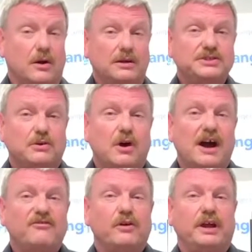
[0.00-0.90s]
also
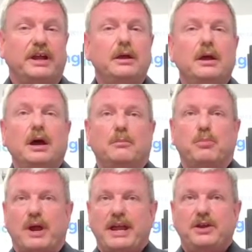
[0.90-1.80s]
offering a
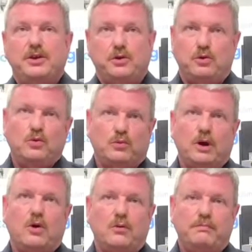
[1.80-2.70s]
brand new
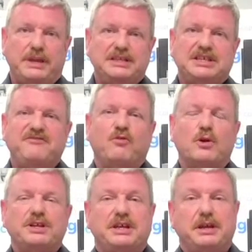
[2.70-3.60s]
Rowe BC
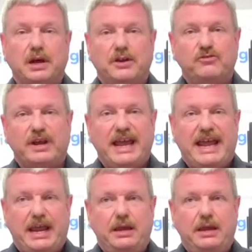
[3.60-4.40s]
1400A